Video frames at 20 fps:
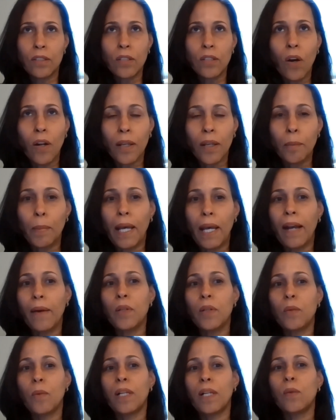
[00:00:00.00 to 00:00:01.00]
talk
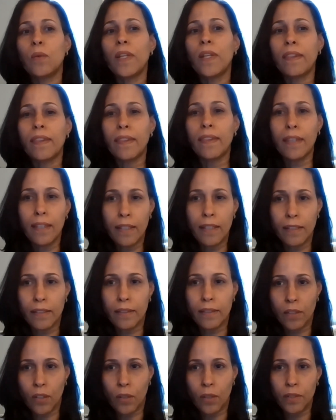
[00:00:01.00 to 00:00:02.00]
about what we think
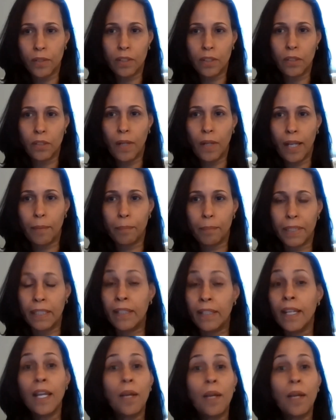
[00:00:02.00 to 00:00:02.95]
is going to happen,